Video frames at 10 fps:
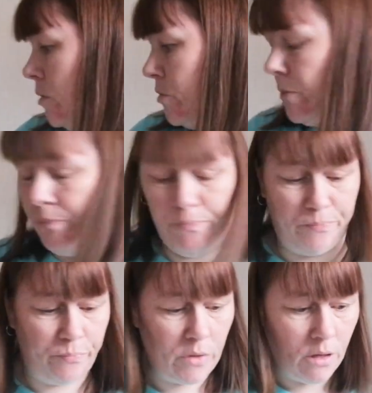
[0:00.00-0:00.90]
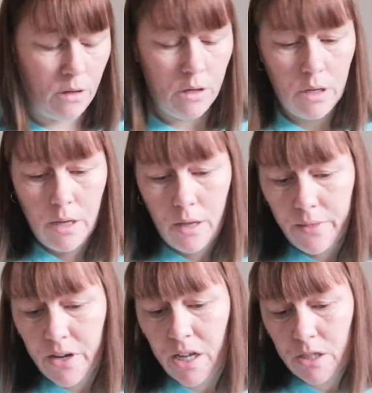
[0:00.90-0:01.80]
Oops.
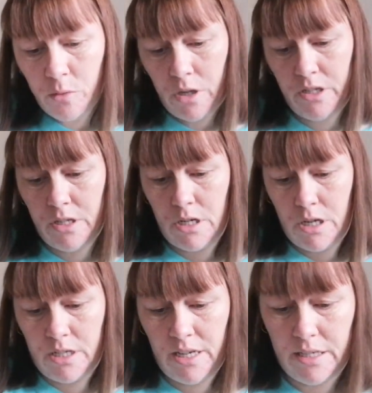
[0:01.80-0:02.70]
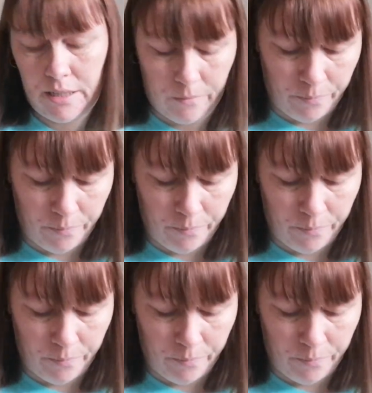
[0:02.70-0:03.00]
The next one I started.